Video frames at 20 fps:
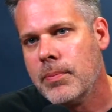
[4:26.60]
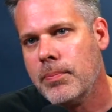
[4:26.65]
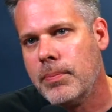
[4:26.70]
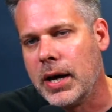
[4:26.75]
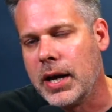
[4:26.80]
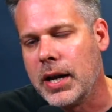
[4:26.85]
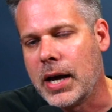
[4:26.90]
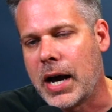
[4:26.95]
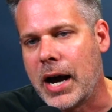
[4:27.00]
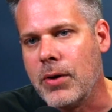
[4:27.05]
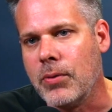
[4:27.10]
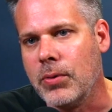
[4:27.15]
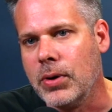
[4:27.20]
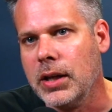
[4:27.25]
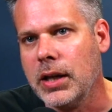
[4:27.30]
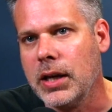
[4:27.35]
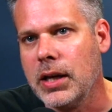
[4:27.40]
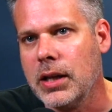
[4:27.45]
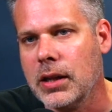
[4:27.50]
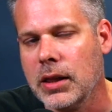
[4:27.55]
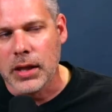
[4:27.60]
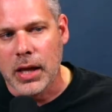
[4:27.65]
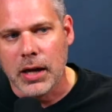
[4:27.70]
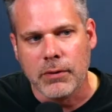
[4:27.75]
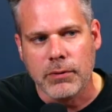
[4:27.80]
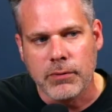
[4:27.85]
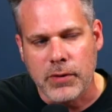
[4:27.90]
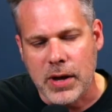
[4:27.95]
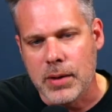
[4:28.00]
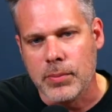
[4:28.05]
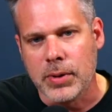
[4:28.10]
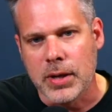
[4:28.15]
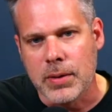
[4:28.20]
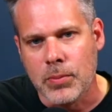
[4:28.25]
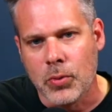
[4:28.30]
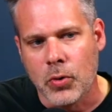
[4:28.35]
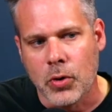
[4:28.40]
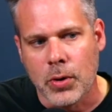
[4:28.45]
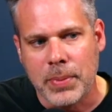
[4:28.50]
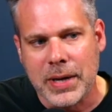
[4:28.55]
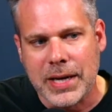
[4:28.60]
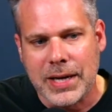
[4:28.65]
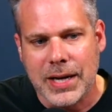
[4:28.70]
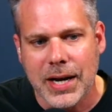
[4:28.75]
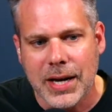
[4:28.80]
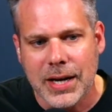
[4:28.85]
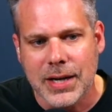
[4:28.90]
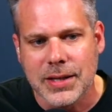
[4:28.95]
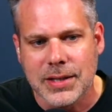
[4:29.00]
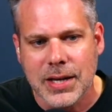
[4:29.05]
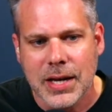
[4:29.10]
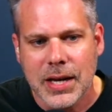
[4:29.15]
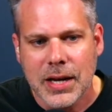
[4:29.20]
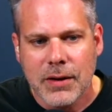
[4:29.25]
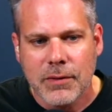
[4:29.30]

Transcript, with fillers: but I really love family more because